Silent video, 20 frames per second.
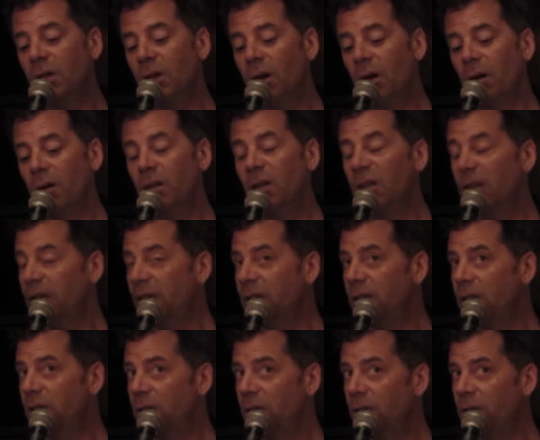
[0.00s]
call a
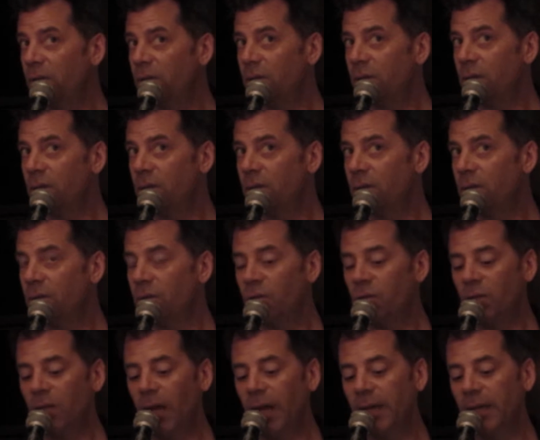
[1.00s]
secret
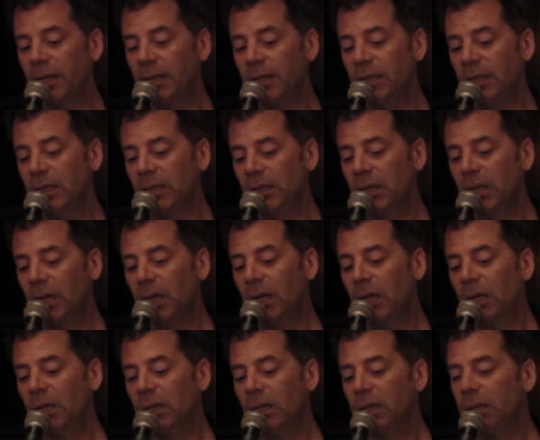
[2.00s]
society.
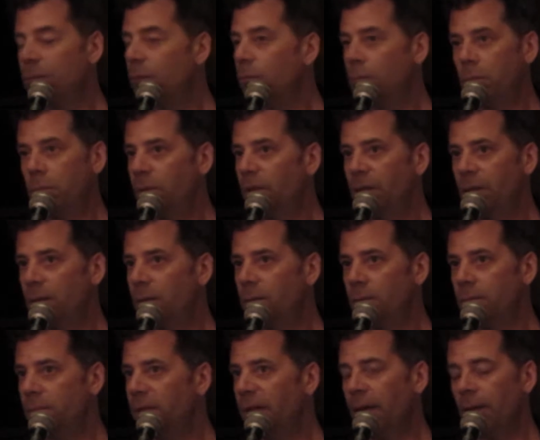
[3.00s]
We
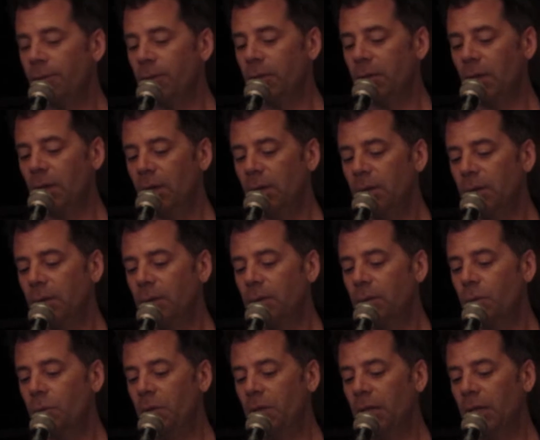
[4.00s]
don't
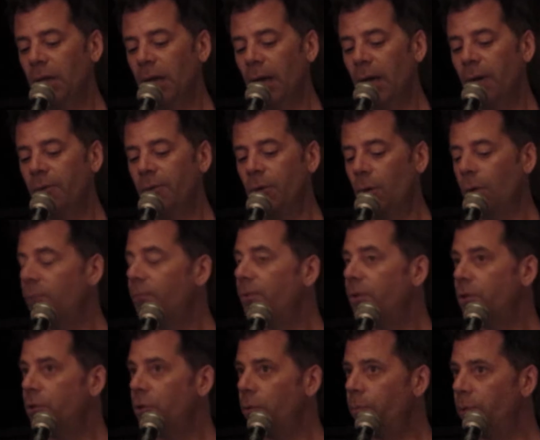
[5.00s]
advertise. We have no
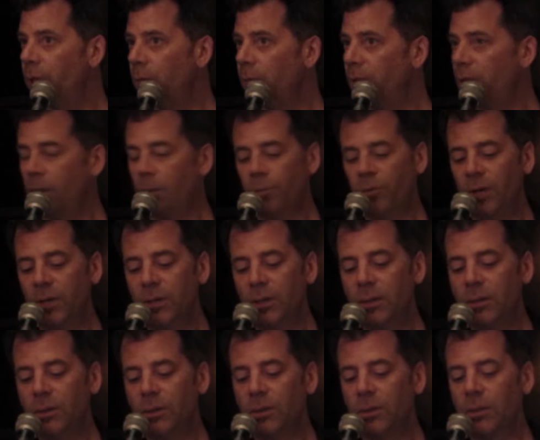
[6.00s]
official public
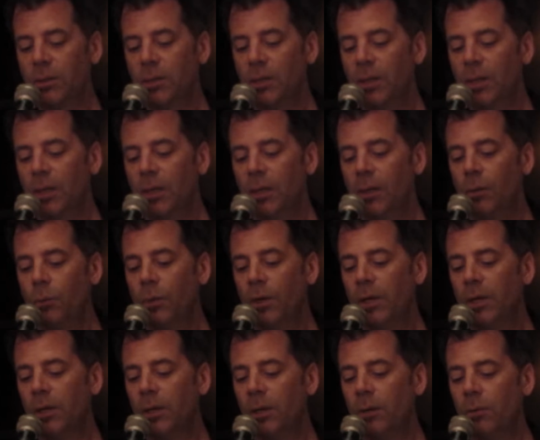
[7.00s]
presence. We
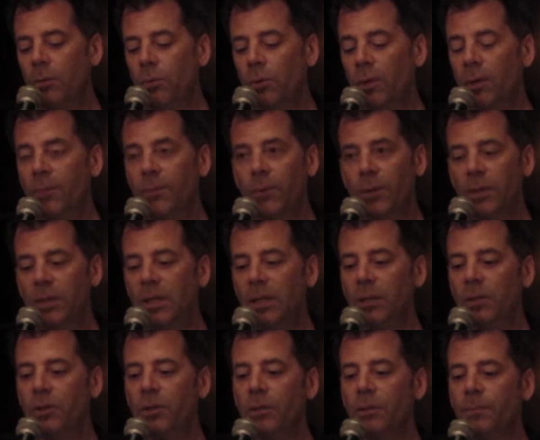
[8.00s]
don't look for
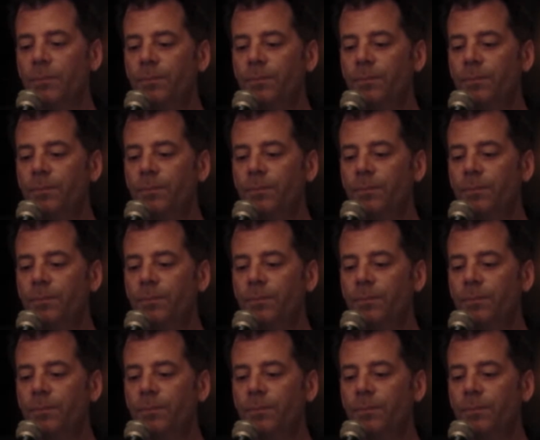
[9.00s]
attention.